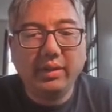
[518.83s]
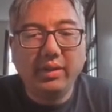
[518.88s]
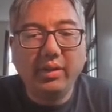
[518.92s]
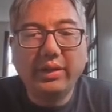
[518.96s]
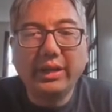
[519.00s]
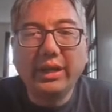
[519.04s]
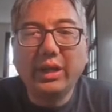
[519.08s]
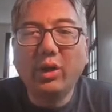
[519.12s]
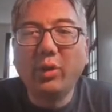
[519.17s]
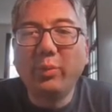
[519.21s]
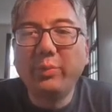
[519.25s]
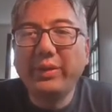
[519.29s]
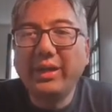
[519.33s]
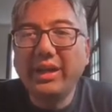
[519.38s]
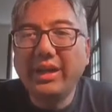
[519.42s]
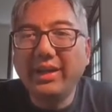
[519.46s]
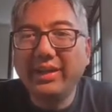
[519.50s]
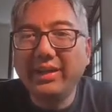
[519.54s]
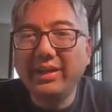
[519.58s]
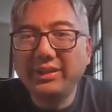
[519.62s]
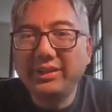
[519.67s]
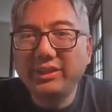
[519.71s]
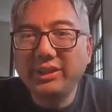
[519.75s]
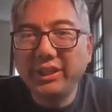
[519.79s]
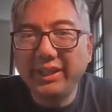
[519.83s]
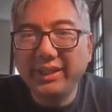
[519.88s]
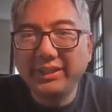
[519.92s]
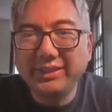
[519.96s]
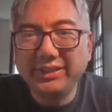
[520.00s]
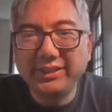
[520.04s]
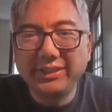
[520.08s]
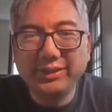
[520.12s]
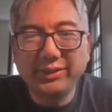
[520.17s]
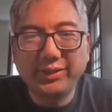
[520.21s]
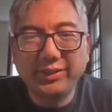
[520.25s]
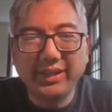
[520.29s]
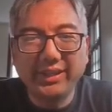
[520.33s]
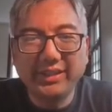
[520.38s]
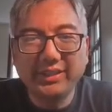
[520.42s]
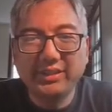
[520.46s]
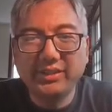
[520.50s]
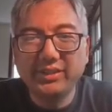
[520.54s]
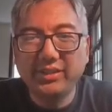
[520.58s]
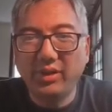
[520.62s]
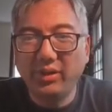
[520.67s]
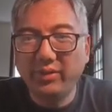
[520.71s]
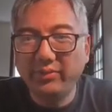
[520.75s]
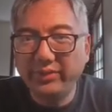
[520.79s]
Okay, I hope you had a chance to try to
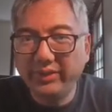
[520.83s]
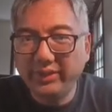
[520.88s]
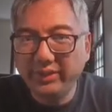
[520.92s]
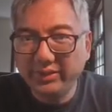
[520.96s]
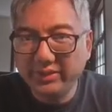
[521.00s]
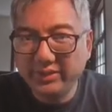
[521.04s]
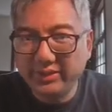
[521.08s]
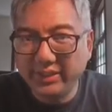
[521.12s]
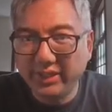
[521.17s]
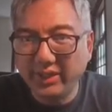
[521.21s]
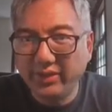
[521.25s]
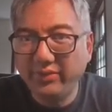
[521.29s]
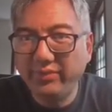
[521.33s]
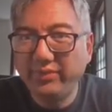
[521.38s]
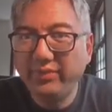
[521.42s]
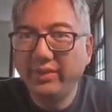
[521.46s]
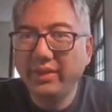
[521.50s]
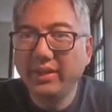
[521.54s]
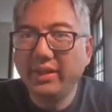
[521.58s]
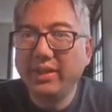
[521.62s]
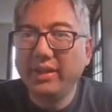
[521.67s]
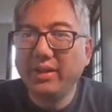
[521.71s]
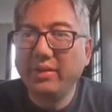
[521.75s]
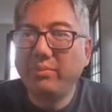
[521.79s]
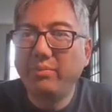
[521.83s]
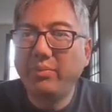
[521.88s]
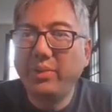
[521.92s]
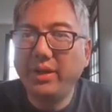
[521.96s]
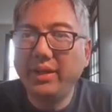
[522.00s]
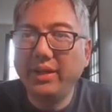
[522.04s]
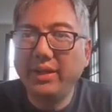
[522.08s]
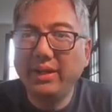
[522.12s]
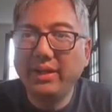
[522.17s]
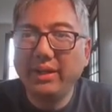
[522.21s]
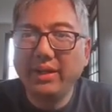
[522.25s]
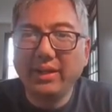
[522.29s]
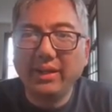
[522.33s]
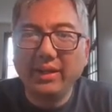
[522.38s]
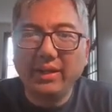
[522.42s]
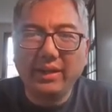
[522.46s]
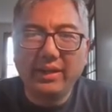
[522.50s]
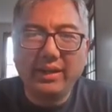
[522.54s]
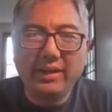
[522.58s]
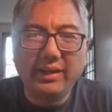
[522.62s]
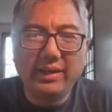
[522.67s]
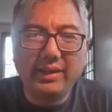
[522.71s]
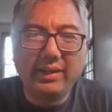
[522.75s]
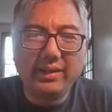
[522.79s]
solve it yourself. But
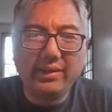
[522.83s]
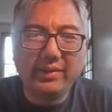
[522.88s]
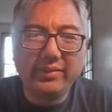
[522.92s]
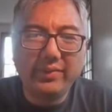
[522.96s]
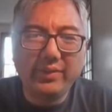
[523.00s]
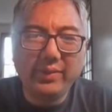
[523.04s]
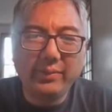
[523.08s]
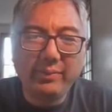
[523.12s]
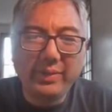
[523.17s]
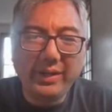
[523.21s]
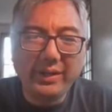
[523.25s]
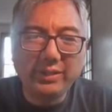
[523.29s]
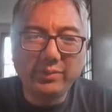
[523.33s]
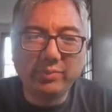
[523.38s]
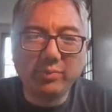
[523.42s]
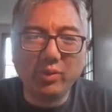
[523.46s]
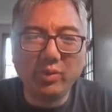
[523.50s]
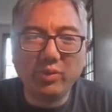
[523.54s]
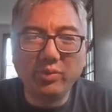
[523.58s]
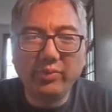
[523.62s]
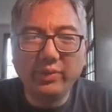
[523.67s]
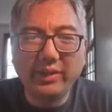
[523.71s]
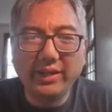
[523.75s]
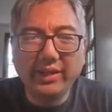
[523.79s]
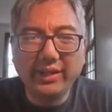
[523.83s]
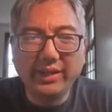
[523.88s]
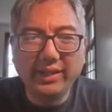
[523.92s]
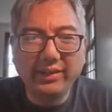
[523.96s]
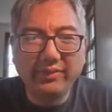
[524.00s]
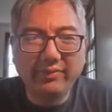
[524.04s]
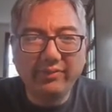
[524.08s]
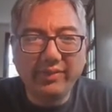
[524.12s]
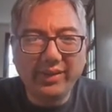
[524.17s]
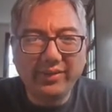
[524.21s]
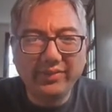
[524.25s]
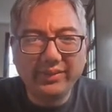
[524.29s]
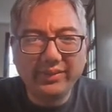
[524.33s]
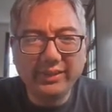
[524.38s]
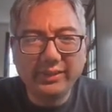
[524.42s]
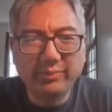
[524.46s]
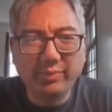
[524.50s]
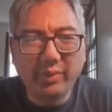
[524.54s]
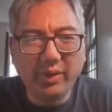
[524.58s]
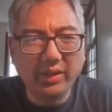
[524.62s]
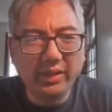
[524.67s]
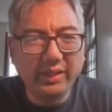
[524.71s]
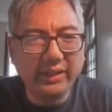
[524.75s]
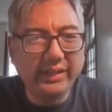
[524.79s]
the best move, and I found this
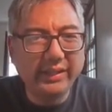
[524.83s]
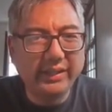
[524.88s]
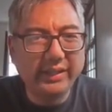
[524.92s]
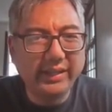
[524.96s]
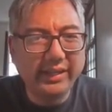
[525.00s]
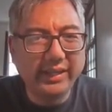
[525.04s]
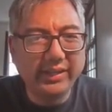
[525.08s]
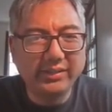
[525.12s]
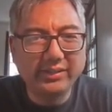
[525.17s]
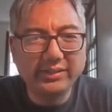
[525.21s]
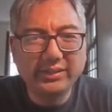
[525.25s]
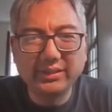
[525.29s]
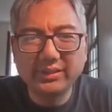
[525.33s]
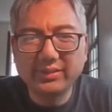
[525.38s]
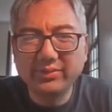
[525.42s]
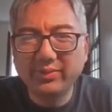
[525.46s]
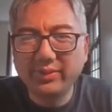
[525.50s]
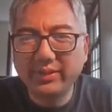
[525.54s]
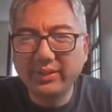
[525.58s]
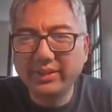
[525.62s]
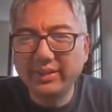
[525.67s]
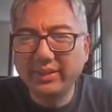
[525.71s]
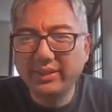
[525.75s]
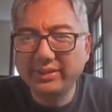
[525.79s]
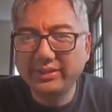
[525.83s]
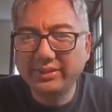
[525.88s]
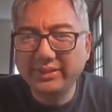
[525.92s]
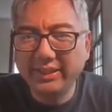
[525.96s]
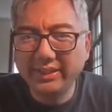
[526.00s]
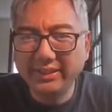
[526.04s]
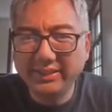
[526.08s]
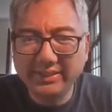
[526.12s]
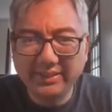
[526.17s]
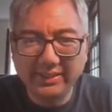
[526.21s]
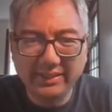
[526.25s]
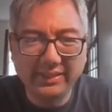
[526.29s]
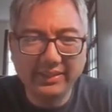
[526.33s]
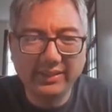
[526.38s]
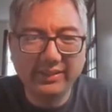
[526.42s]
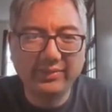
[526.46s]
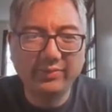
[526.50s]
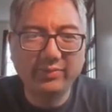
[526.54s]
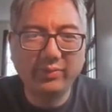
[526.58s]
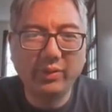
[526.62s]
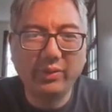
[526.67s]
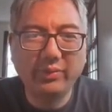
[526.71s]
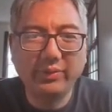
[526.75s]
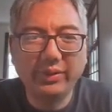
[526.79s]
partly in analysis with Stacia
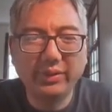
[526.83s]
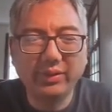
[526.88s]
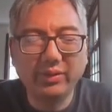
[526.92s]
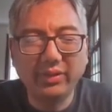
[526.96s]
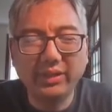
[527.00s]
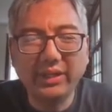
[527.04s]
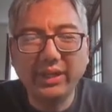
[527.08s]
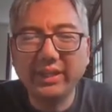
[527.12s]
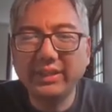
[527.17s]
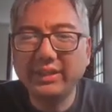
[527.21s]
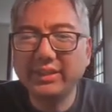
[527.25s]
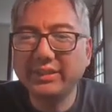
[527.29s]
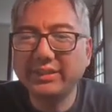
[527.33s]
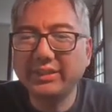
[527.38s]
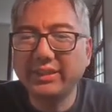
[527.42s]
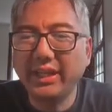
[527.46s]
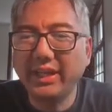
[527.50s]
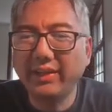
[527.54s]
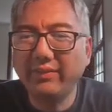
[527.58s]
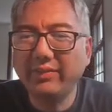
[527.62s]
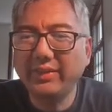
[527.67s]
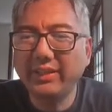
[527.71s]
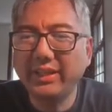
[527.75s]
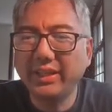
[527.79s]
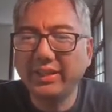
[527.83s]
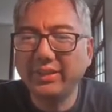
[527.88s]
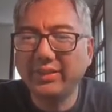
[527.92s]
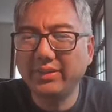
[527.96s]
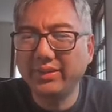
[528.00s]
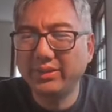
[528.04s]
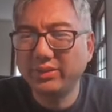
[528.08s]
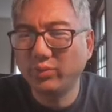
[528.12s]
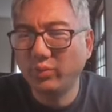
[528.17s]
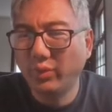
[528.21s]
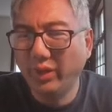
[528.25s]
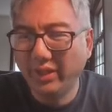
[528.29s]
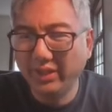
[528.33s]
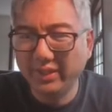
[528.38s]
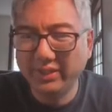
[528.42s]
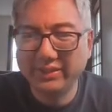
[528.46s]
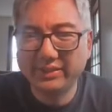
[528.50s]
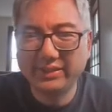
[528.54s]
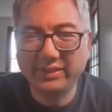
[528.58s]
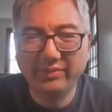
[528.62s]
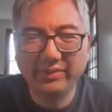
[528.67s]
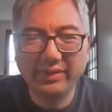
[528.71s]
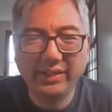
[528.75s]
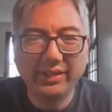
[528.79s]
while we were looking at this game together, as well
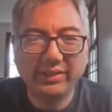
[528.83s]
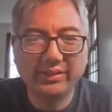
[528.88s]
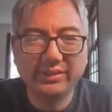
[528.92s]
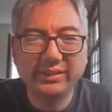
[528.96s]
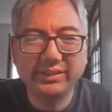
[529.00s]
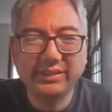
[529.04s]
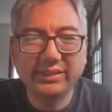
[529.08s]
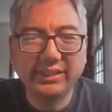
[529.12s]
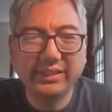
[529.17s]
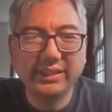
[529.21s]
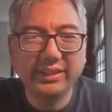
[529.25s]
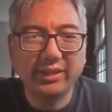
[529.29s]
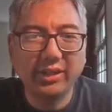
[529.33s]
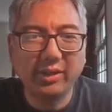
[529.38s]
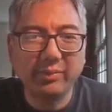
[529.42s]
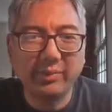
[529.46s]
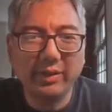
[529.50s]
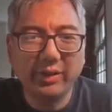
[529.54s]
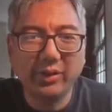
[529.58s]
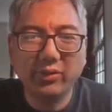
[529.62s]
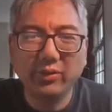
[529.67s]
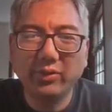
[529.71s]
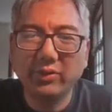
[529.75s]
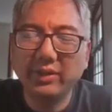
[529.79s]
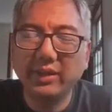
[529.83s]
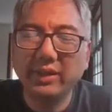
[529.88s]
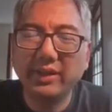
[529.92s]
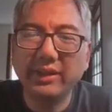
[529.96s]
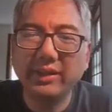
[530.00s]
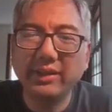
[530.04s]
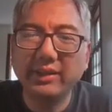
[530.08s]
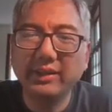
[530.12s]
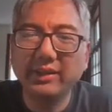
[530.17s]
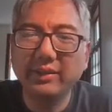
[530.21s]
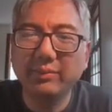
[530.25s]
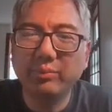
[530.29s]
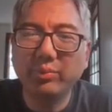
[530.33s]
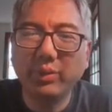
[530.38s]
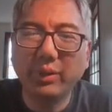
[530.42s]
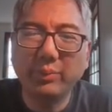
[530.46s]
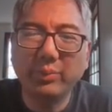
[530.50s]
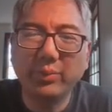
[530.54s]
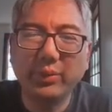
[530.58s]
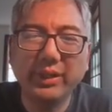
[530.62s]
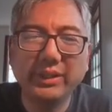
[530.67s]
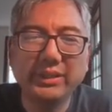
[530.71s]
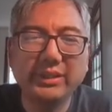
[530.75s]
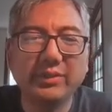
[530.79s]
as some analysis I did on my own in
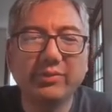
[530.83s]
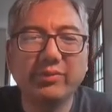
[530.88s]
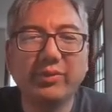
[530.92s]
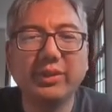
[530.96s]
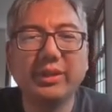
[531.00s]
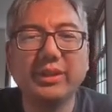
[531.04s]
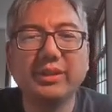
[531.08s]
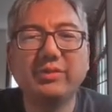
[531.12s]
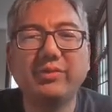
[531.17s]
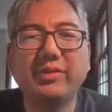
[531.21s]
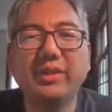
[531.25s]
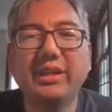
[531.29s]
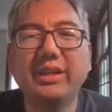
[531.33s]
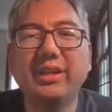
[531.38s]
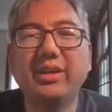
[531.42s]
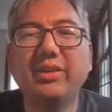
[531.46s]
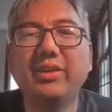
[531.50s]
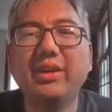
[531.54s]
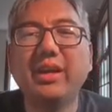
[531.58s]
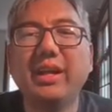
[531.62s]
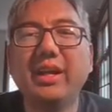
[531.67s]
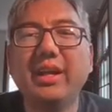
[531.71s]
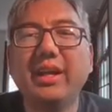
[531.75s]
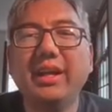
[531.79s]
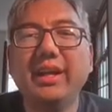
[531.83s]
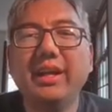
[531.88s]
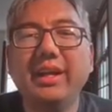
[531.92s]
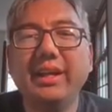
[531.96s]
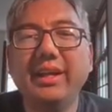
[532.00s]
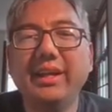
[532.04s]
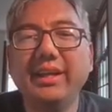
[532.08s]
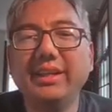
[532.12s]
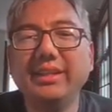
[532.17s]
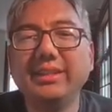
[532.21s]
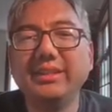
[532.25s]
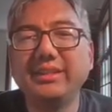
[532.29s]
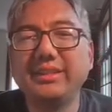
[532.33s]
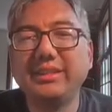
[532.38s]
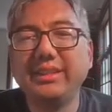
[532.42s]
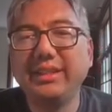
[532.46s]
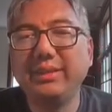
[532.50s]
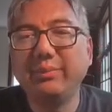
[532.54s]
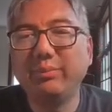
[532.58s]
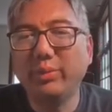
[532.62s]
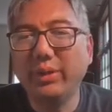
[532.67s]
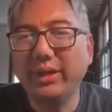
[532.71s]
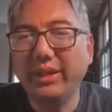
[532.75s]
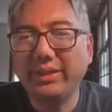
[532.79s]
preparation for this video, is
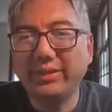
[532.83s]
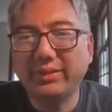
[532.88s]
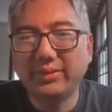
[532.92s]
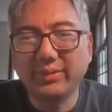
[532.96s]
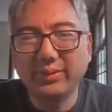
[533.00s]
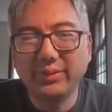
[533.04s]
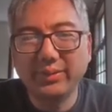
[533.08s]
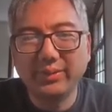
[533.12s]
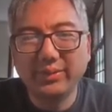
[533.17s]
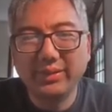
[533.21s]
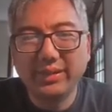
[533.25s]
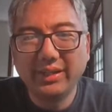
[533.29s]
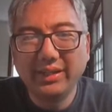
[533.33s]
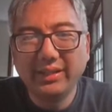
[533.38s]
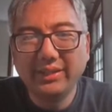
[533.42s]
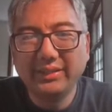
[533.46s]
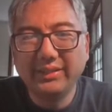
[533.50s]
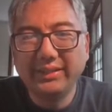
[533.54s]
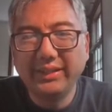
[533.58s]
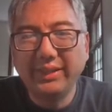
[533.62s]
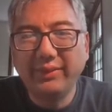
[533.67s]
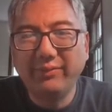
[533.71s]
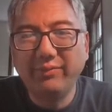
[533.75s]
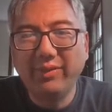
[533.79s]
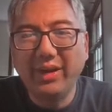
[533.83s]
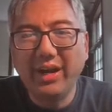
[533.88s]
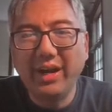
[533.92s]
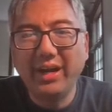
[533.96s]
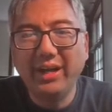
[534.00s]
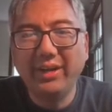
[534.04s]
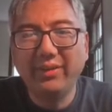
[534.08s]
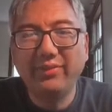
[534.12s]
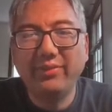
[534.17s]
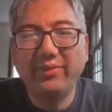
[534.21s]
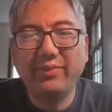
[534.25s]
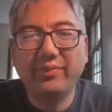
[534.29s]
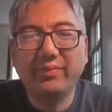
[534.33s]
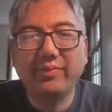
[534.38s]
the breakthrough d5.